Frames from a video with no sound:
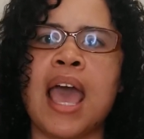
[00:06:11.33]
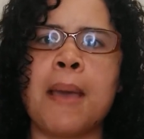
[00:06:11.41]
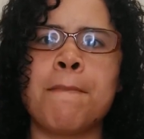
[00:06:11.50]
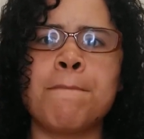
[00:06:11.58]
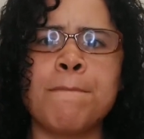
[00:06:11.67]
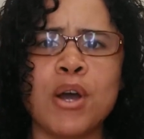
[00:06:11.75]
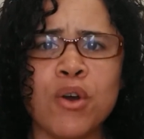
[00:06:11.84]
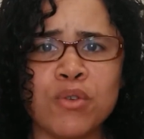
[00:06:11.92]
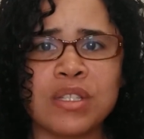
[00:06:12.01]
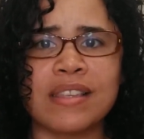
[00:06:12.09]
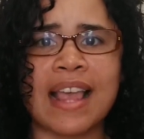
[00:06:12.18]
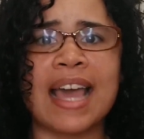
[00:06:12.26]
and
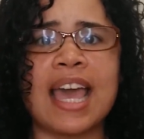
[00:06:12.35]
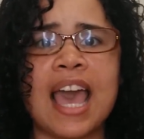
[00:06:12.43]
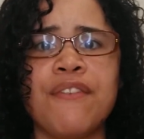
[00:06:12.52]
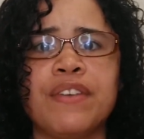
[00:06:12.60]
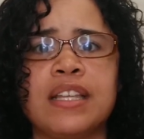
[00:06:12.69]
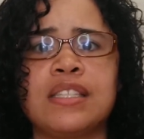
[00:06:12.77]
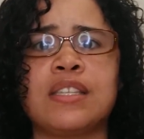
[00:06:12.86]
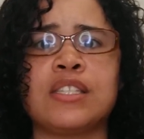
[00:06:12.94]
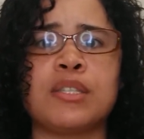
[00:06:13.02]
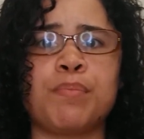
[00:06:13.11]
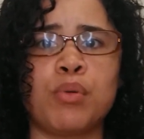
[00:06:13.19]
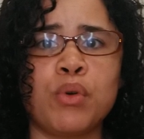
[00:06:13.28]
most lack evidence to
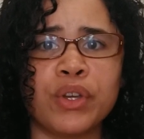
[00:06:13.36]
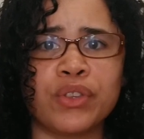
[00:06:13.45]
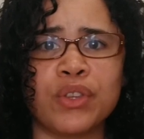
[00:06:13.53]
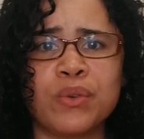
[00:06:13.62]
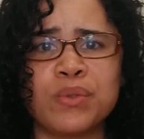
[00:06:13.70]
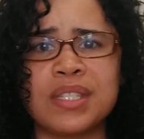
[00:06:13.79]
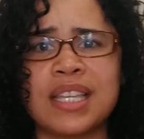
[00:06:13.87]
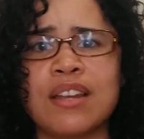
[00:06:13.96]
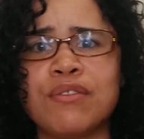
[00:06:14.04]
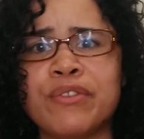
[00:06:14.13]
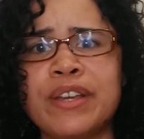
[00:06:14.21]
support those said